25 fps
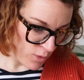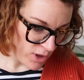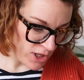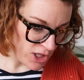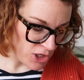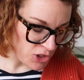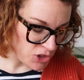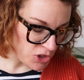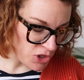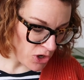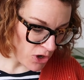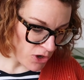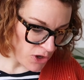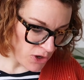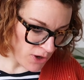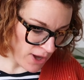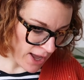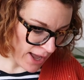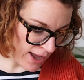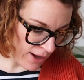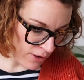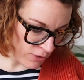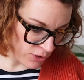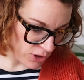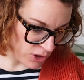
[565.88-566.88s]
where they show you
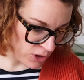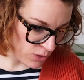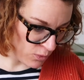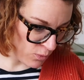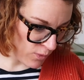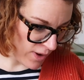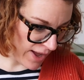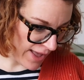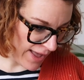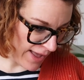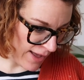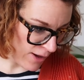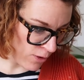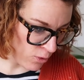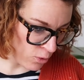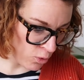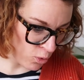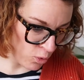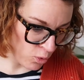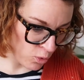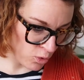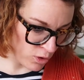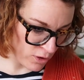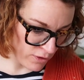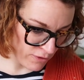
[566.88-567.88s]
how you wear
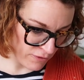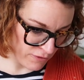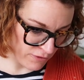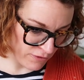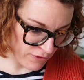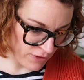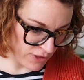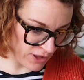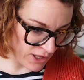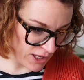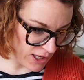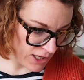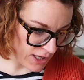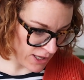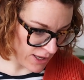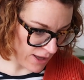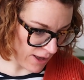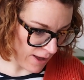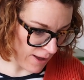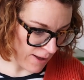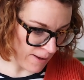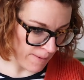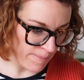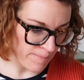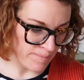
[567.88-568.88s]
all of the
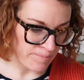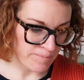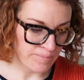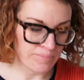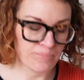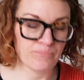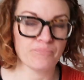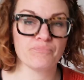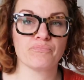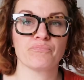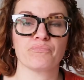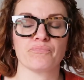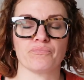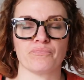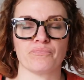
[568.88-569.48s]
um,